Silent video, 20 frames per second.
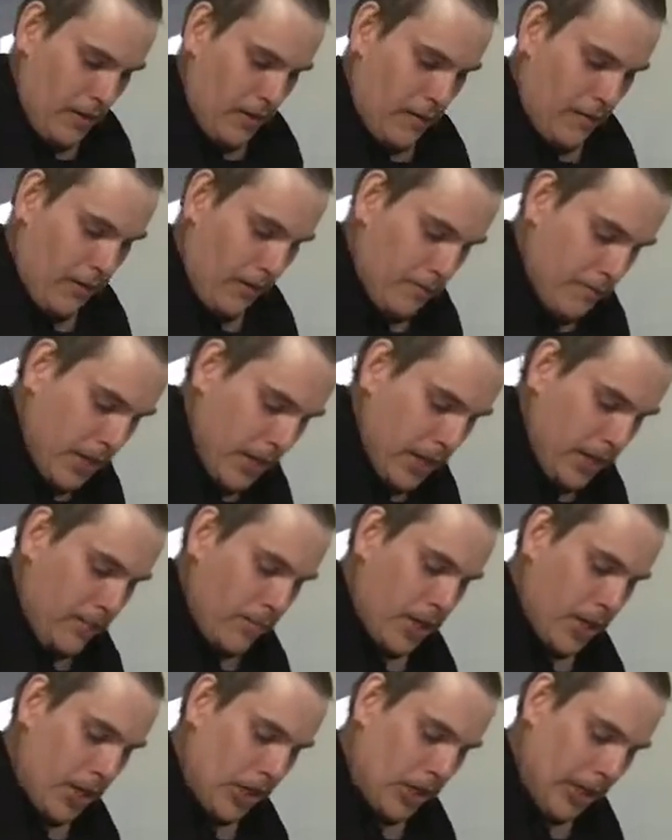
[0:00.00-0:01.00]
For me,
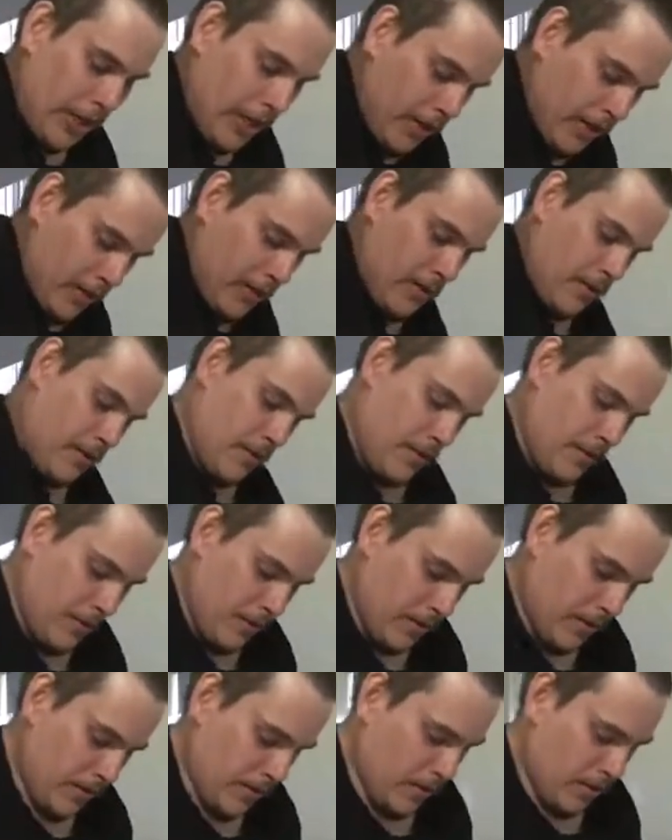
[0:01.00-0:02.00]
when I
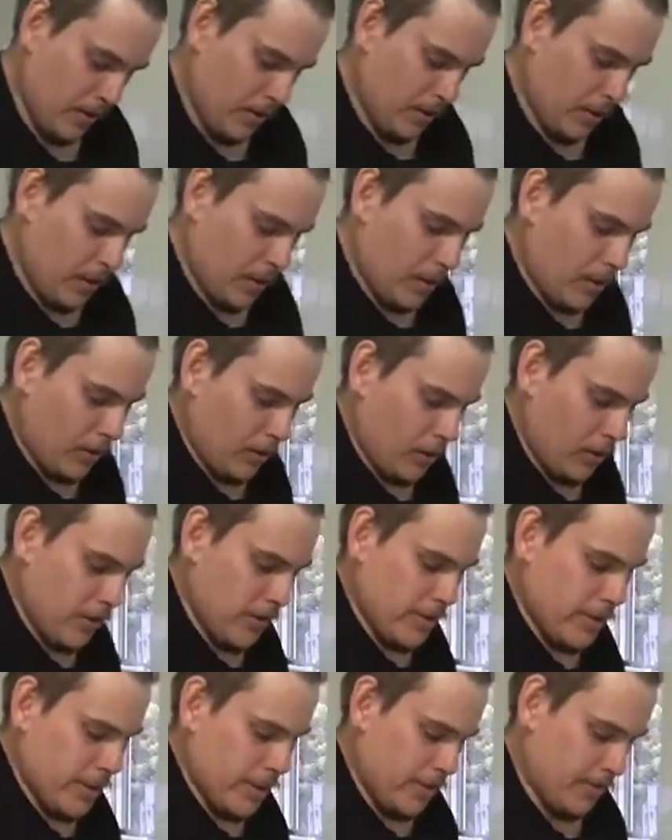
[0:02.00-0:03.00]

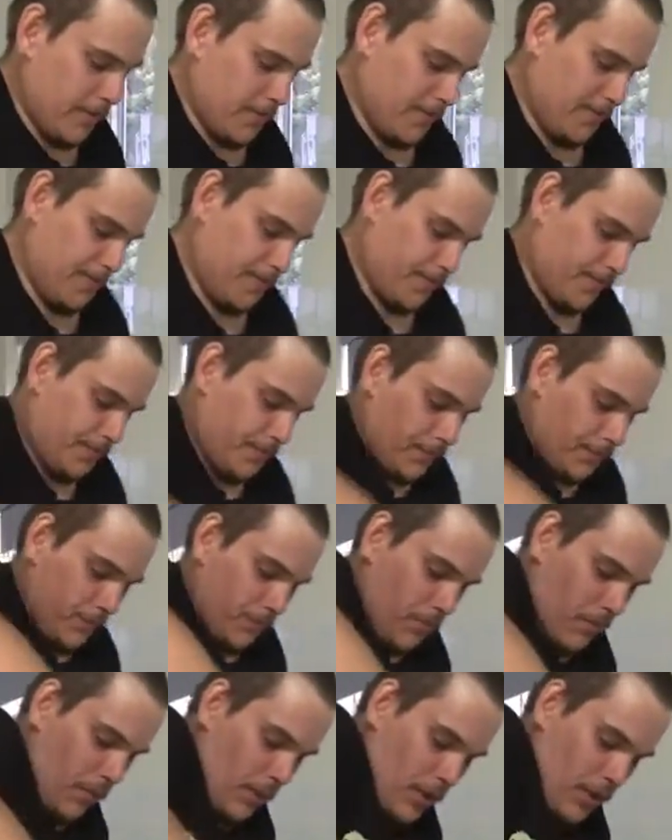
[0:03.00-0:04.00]
use it,
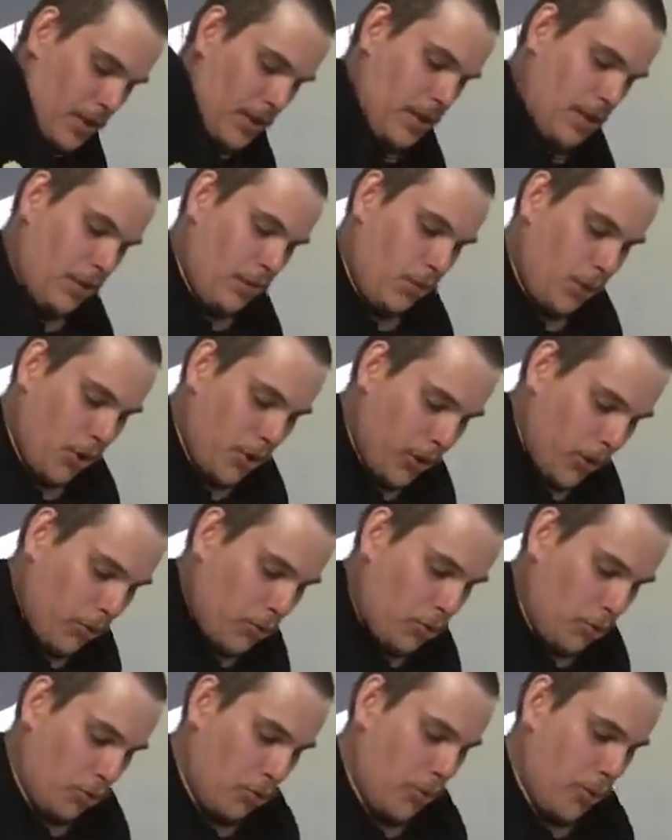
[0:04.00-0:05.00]
the
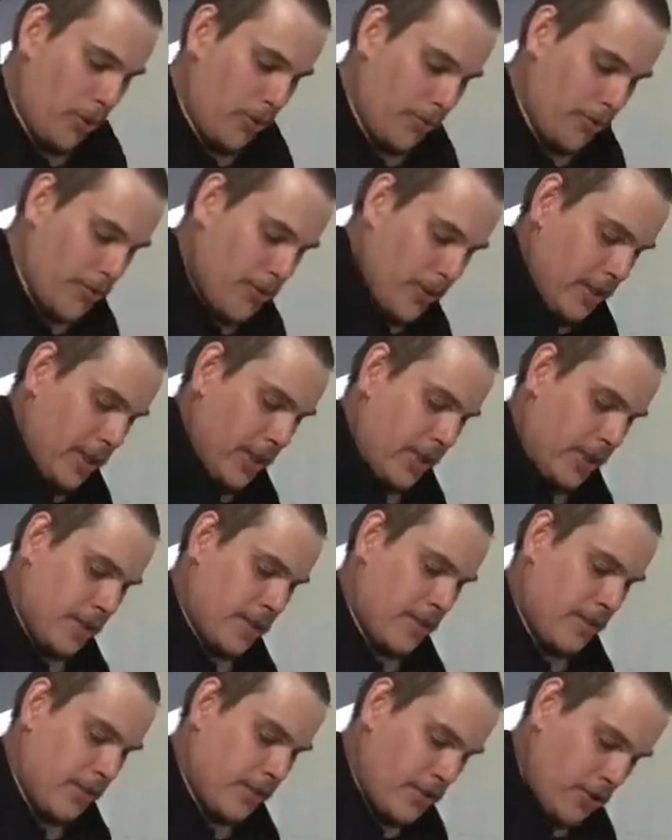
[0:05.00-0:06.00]
cooked wattle seed
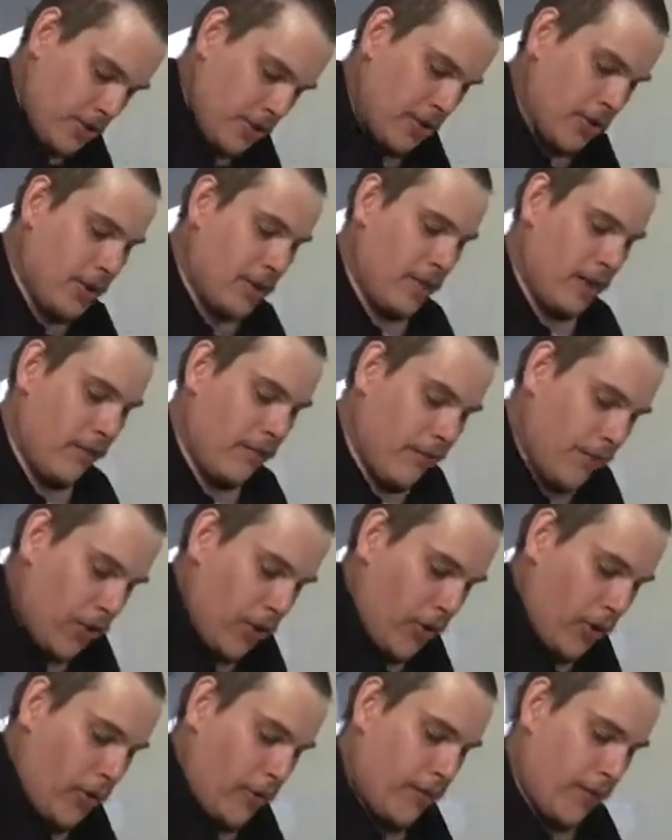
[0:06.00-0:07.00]
as an alternative for
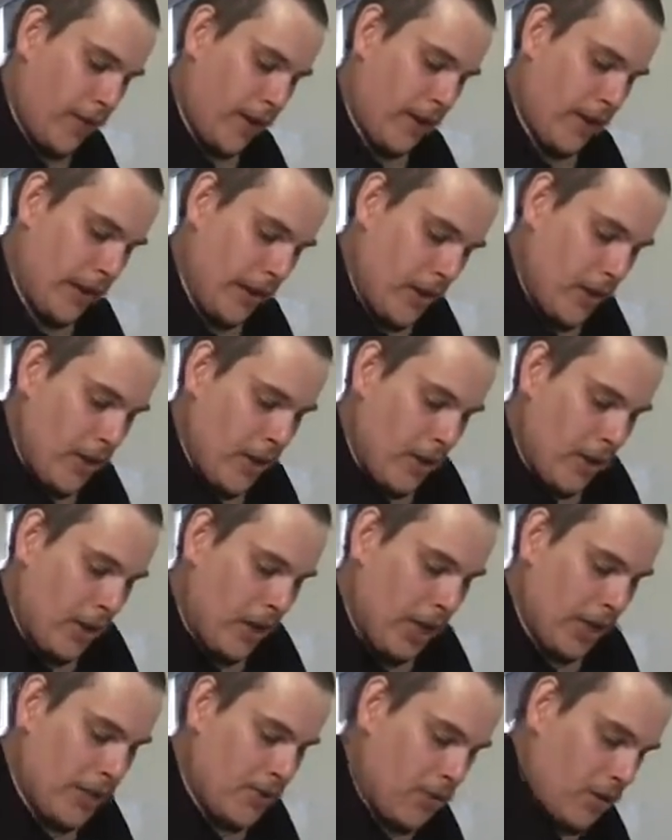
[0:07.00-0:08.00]
coffee,
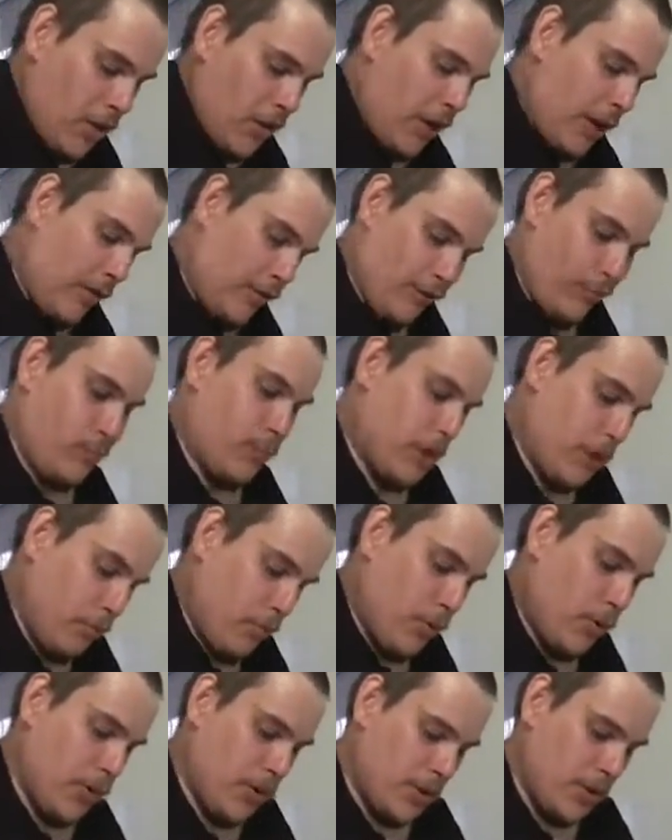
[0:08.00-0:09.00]
I try, for me
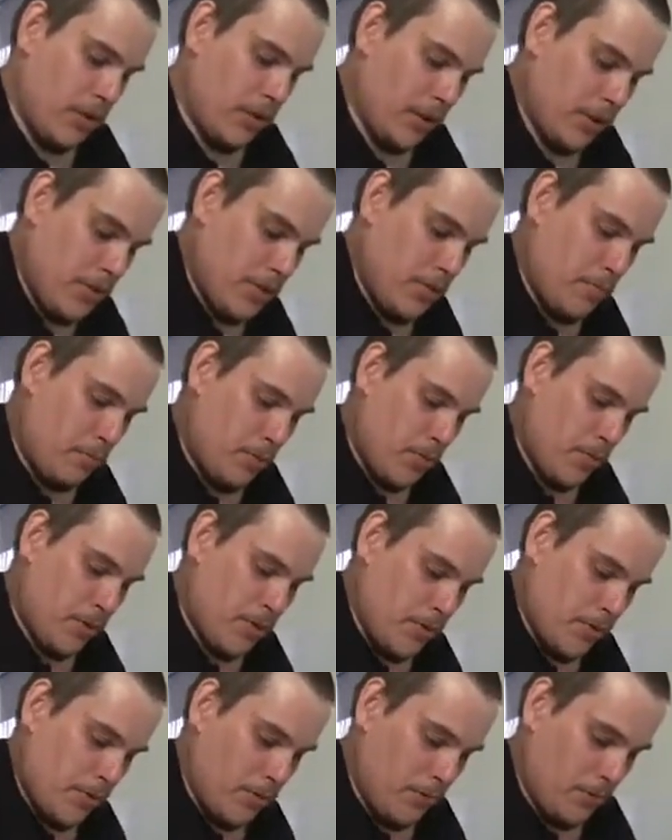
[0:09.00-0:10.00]
personally, this is a
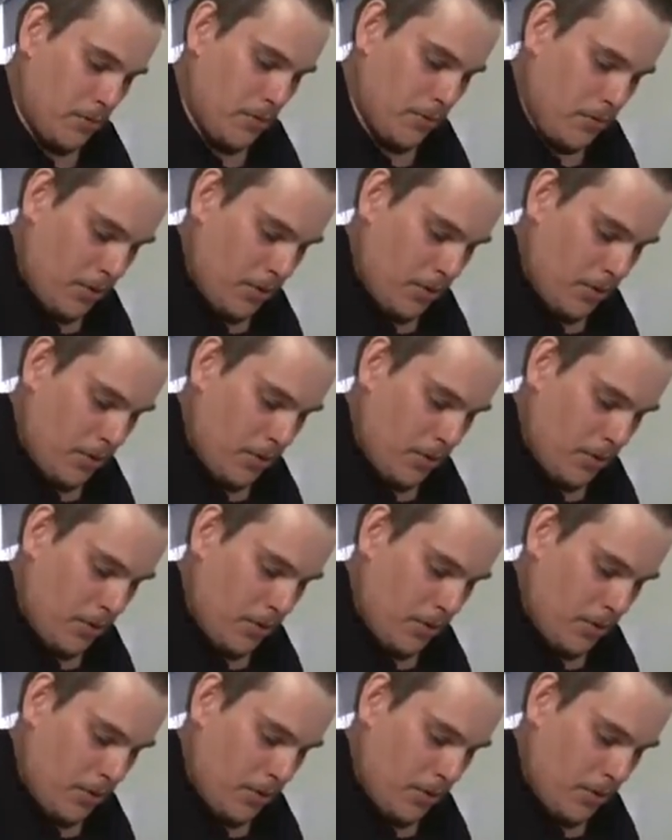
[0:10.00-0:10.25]
personal